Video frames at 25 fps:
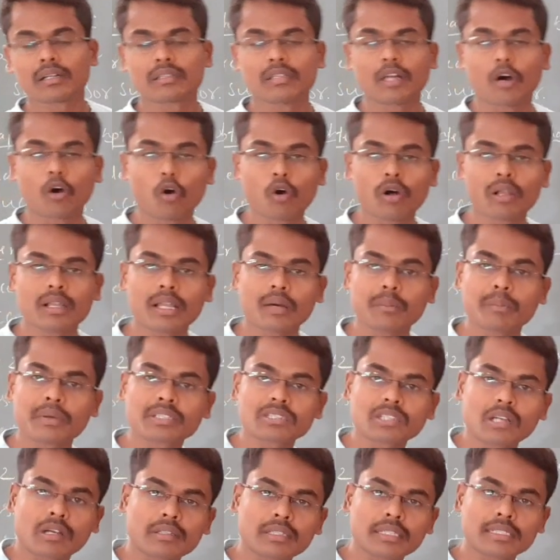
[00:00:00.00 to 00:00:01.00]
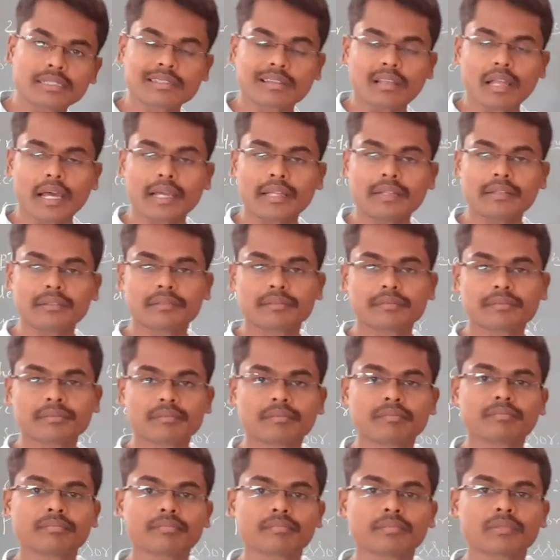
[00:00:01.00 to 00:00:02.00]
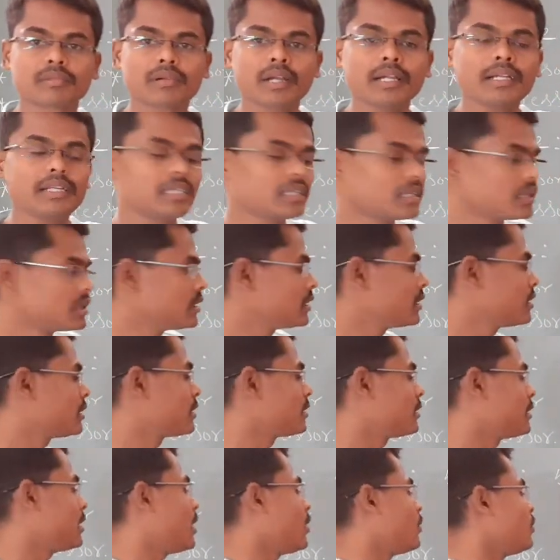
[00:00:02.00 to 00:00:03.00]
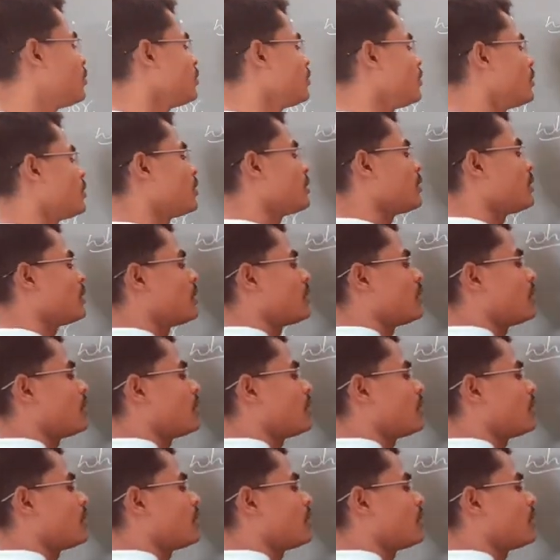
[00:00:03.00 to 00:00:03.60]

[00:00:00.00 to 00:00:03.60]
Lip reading: the whole numbers on this line. Right? Now,